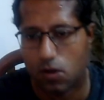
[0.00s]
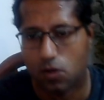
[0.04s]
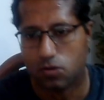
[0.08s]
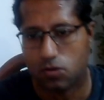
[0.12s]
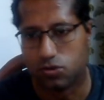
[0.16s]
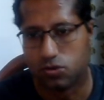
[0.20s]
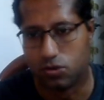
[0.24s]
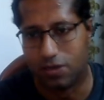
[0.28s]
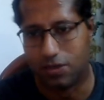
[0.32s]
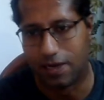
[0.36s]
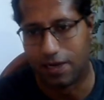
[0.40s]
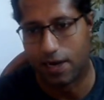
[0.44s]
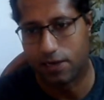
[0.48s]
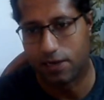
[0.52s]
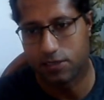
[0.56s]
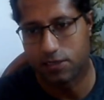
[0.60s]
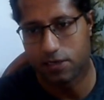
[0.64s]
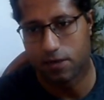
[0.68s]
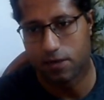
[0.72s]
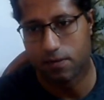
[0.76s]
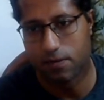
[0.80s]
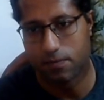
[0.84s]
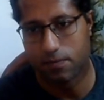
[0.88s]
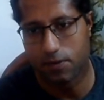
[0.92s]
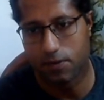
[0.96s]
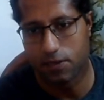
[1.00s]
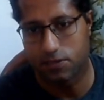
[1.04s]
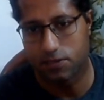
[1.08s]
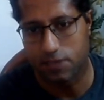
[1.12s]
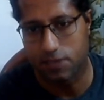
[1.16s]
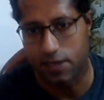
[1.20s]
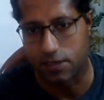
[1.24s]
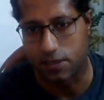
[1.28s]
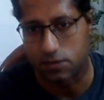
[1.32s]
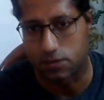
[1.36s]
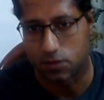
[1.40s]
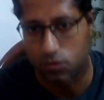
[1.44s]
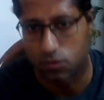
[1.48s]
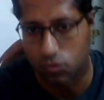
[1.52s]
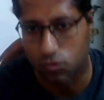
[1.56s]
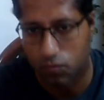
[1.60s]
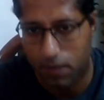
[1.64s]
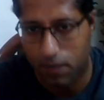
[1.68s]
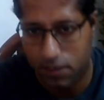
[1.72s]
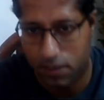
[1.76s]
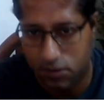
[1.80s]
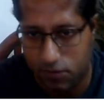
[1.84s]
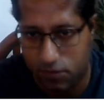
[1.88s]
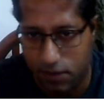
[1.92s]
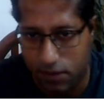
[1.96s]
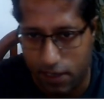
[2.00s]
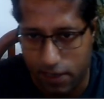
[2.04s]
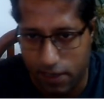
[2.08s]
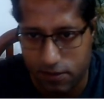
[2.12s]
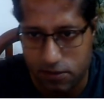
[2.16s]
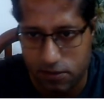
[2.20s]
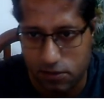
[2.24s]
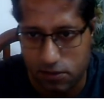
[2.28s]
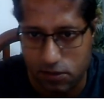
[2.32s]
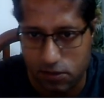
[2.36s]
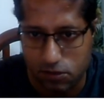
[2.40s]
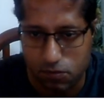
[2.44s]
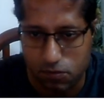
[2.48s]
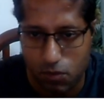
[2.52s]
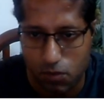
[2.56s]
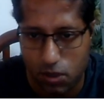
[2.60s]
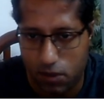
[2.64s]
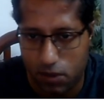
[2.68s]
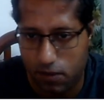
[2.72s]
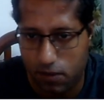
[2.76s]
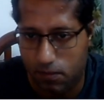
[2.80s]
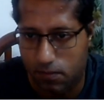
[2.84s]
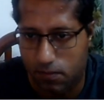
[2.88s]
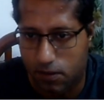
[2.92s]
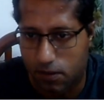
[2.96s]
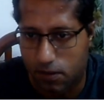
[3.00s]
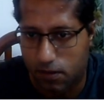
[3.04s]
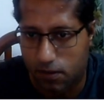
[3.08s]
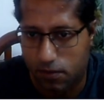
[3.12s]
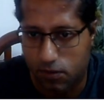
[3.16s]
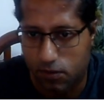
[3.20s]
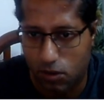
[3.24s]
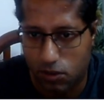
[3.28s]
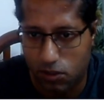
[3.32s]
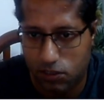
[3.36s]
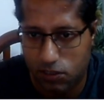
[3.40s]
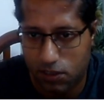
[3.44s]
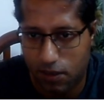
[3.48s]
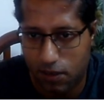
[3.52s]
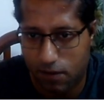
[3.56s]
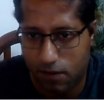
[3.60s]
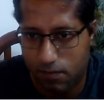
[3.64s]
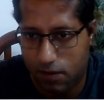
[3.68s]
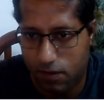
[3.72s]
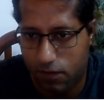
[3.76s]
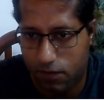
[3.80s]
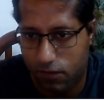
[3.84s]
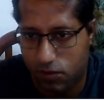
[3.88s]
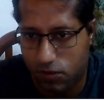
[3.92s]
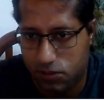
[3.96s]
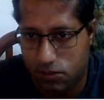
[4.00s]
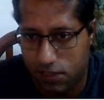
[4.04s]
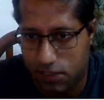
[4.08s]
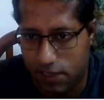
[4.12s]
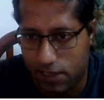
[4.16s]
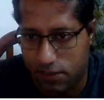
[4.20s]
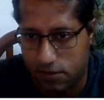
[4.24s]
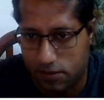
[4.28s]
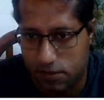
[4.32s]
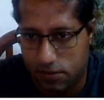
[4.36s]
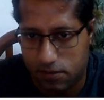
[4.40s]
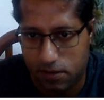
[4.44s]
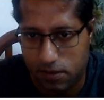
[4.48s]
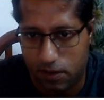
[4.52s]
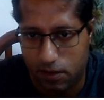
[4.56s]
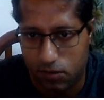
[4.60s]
So the larger number is x, 2/3 x is the smaller number. The original number was x and